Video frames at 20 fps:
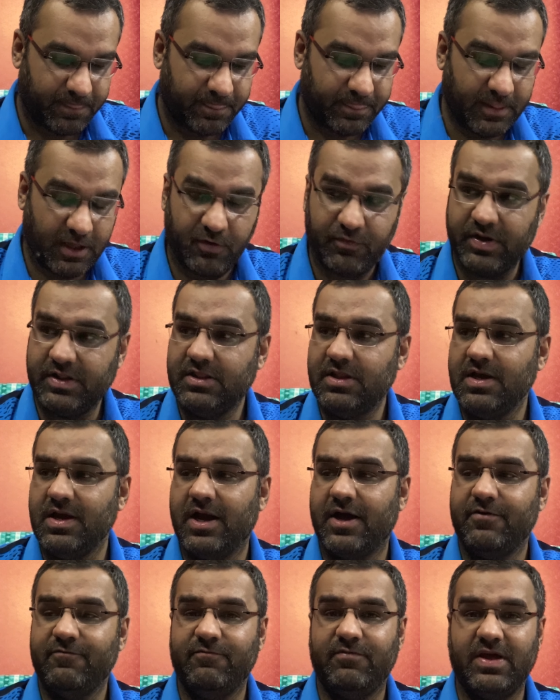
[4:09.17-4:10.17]
Now, one thing
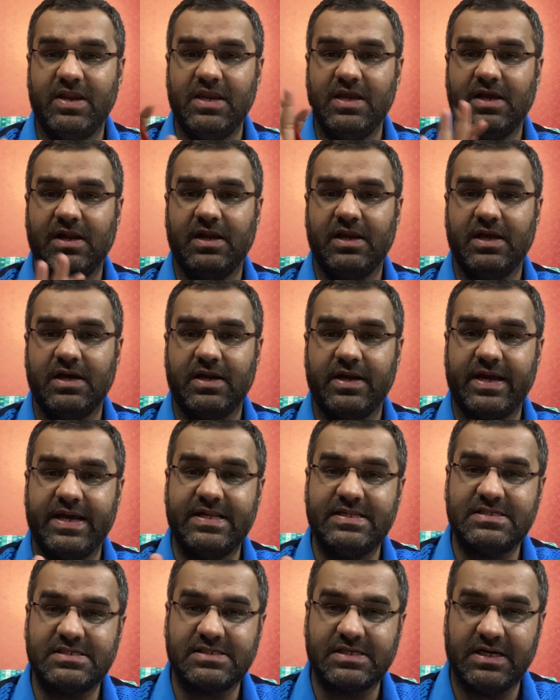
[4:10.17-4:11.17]
I'm very clear
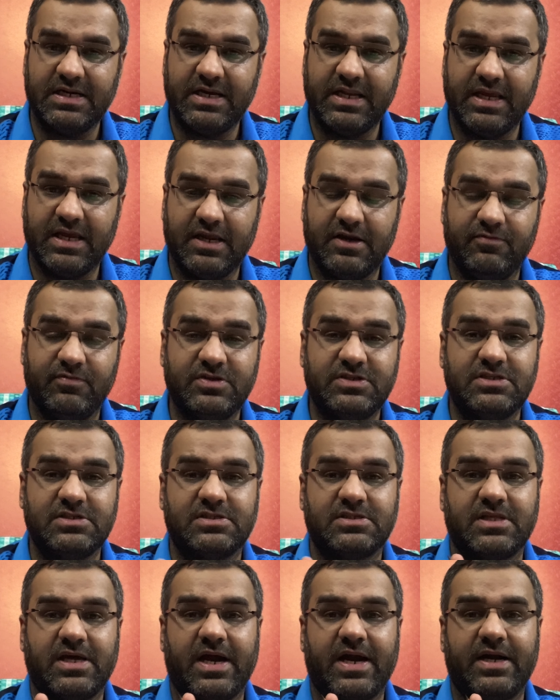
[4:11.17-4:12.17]
and certain, which is
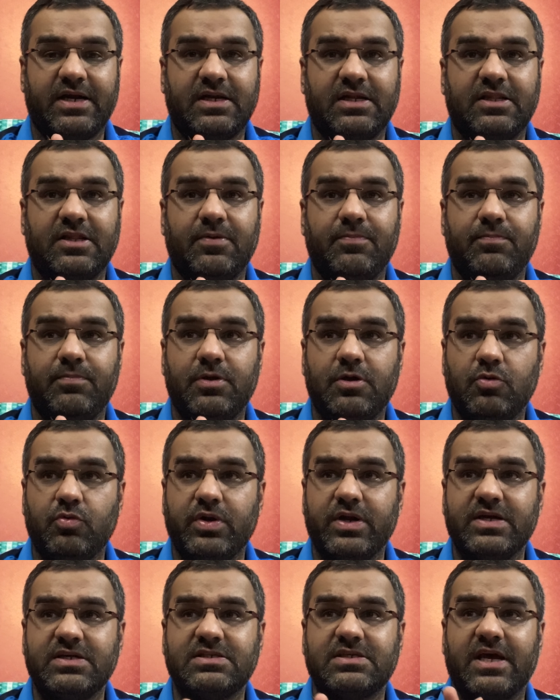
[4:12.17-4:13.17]
that the
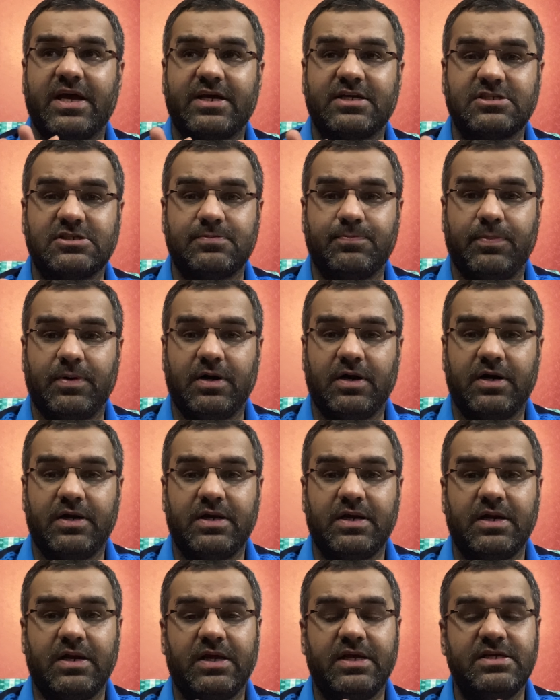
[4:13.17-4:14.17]
Murex expert
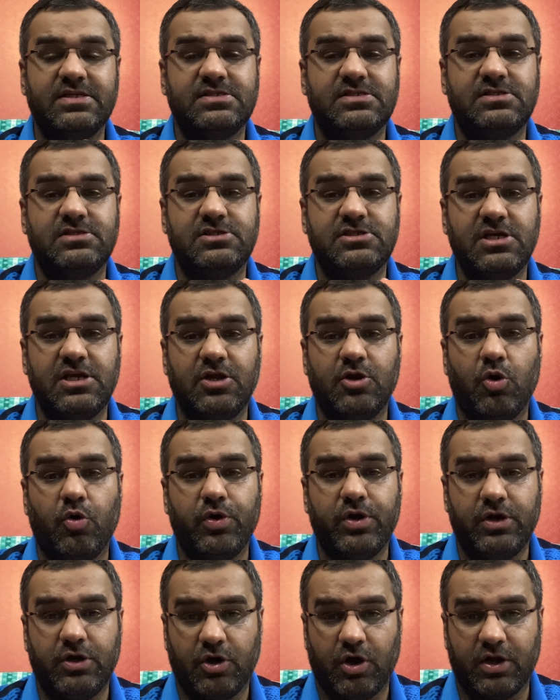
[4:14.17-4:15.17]
is zero
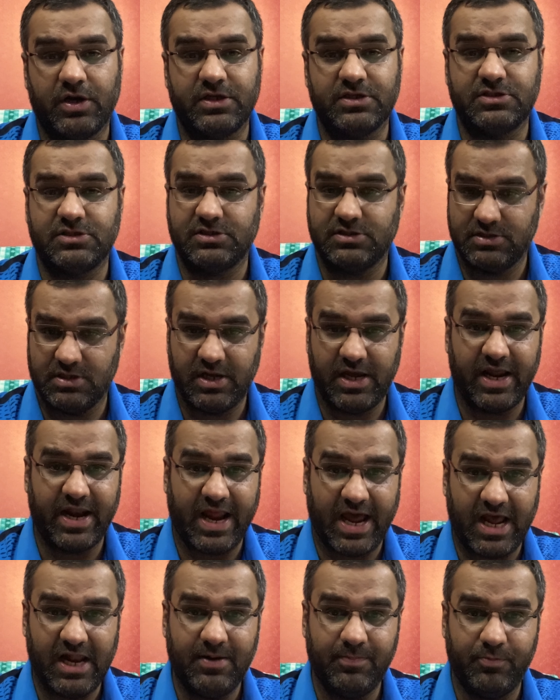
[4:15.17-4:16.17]
in knowledge. And
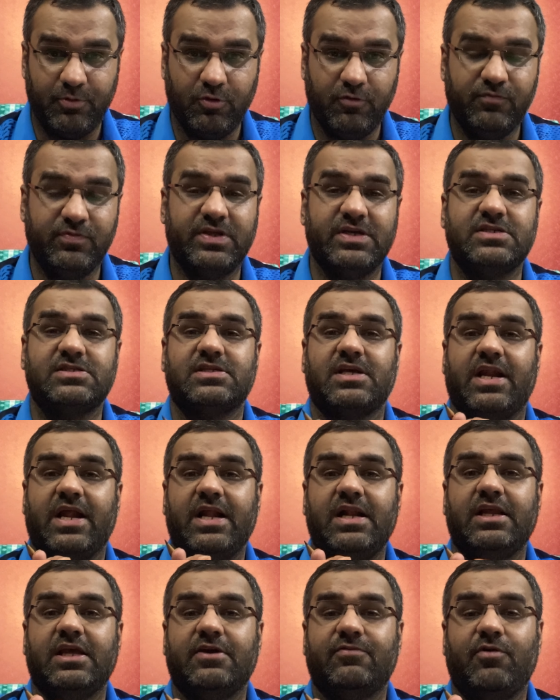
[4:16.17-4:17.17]
I'll prove this and
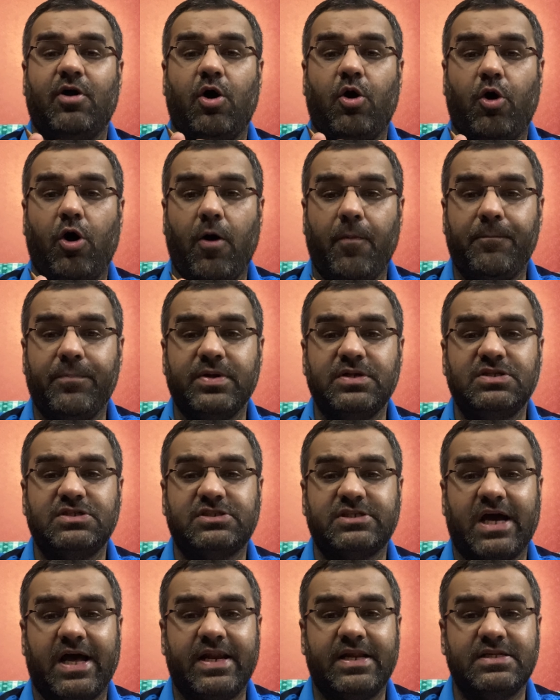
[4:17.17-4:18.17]
I'll give an open
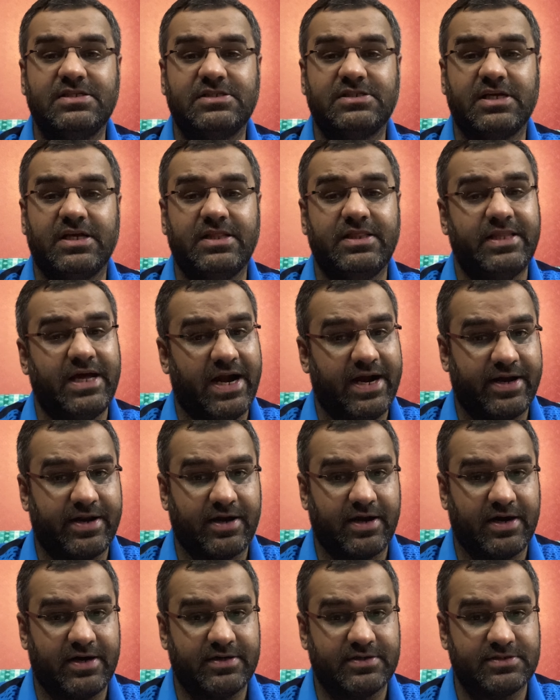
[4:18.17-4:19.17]
challenge in that
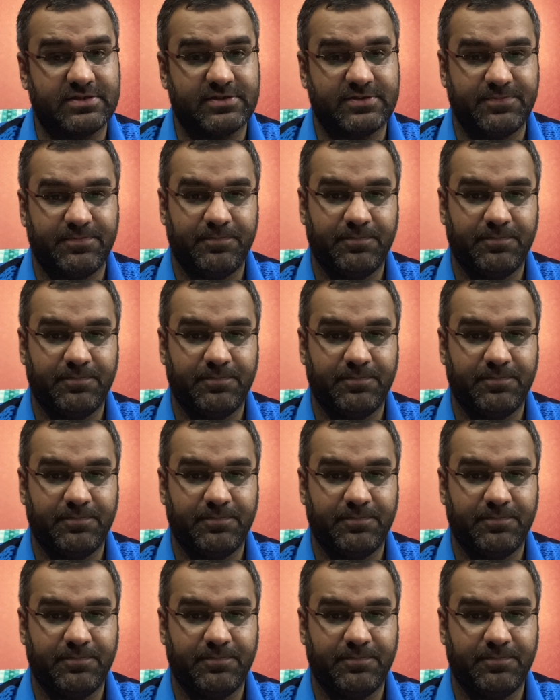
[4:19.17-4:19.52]
regards.